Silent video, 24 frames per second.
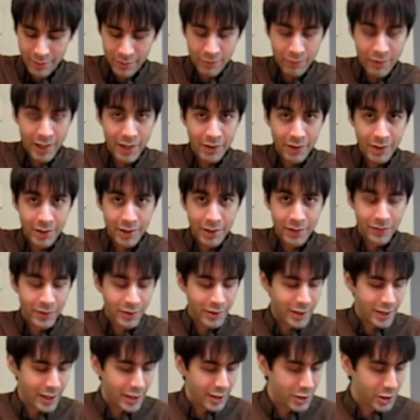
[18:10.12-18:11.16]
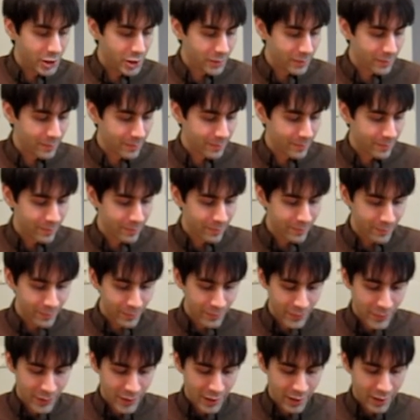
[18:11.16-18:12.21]
rounding off your edge.
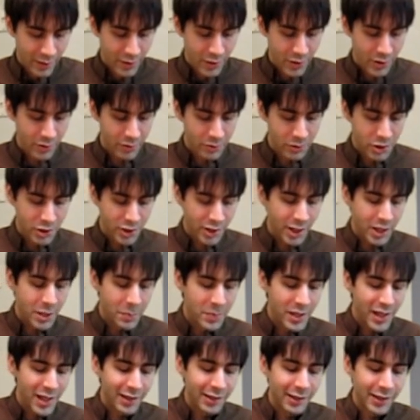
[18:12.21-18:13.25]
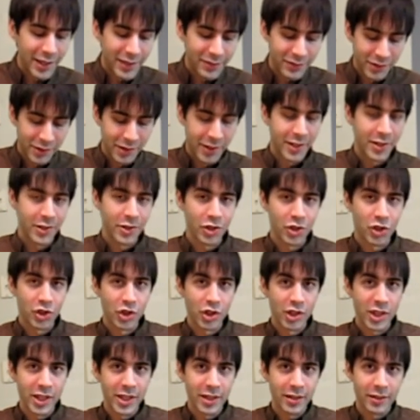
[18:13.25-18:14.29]
So just keep that level and
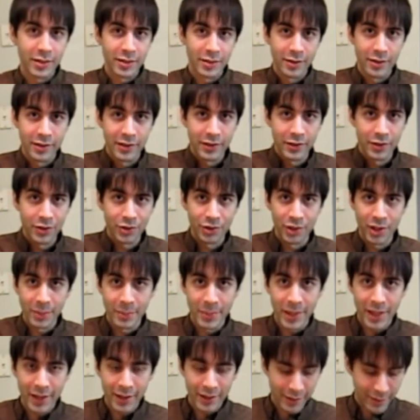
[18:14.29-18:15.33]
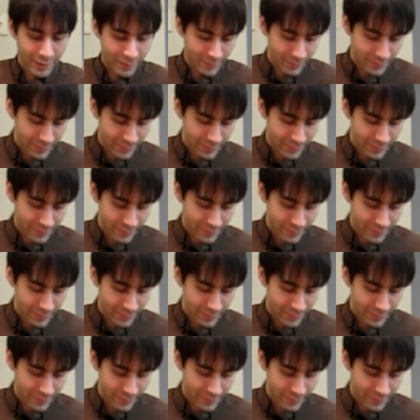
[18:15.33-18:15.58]
straight back,